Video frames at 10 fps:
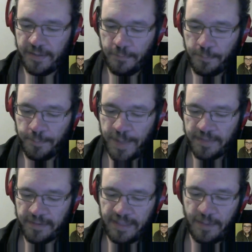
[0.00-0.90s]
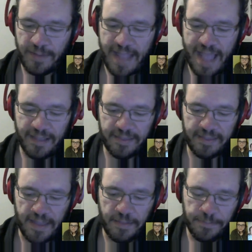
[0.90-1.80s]
basically what Alex
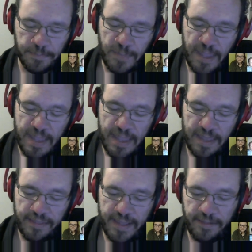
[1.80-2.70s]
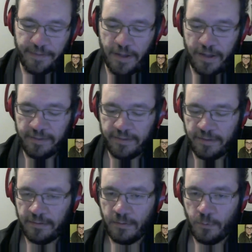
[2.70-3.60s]
said is that if
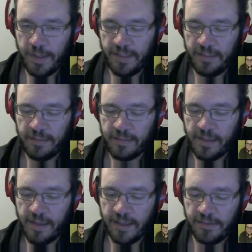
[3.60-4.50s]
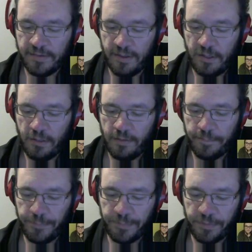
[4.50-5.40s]
Austin wins until
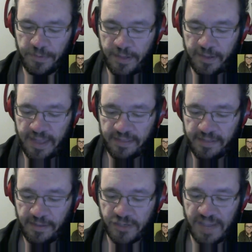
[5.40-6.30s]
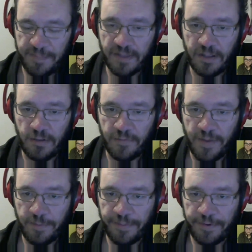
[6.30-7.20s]
is still champion on
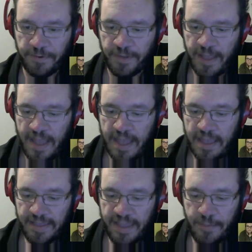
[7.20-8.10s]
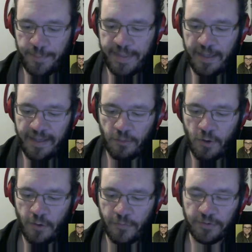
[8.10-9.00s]
November 3rd, he will be held
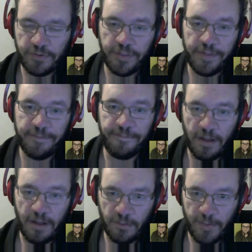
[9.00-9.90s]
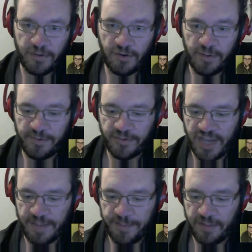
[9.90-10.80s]
over to the following Tournament of
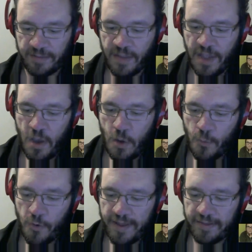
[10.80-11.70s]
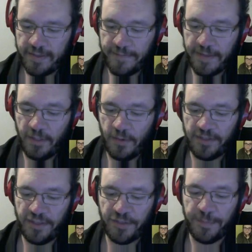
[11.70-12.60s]
Champions. Whereas if he
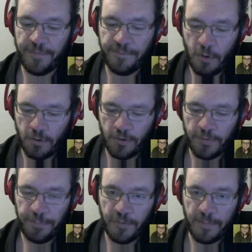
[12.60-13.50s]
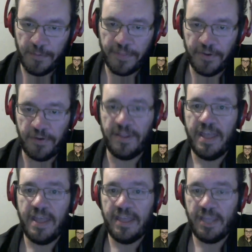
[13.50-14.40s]
loses before November 3rd,
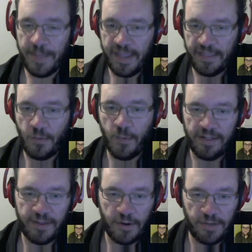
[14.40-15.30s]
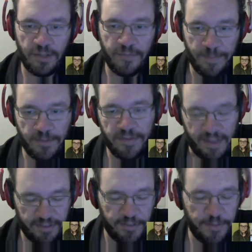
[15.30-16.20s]
he'll be in the one starting November
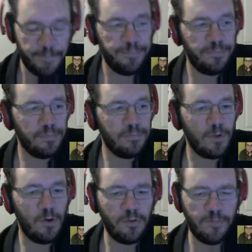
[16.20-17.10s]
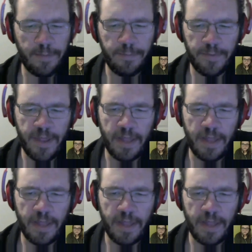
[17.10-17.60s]
6th. Or November, yeah.